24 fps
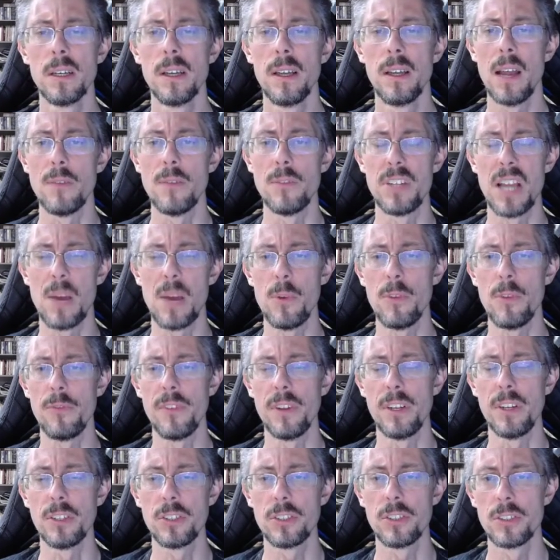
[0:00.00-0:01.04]
Every time we
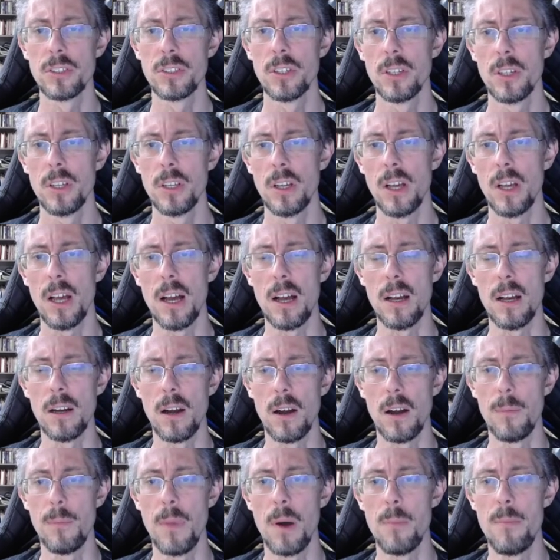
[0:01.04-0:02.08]
finish
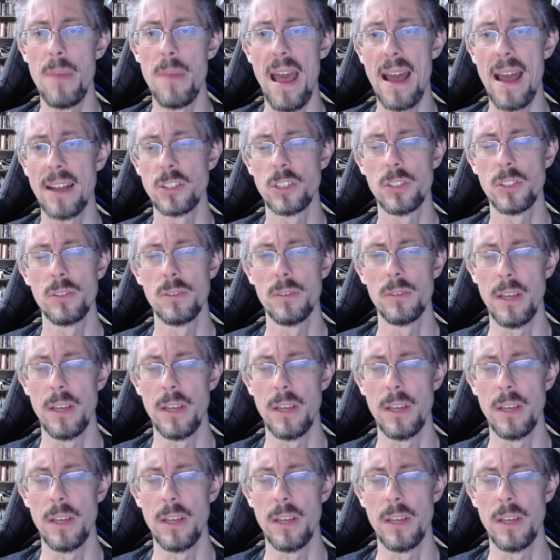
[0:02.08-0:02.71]
a batch,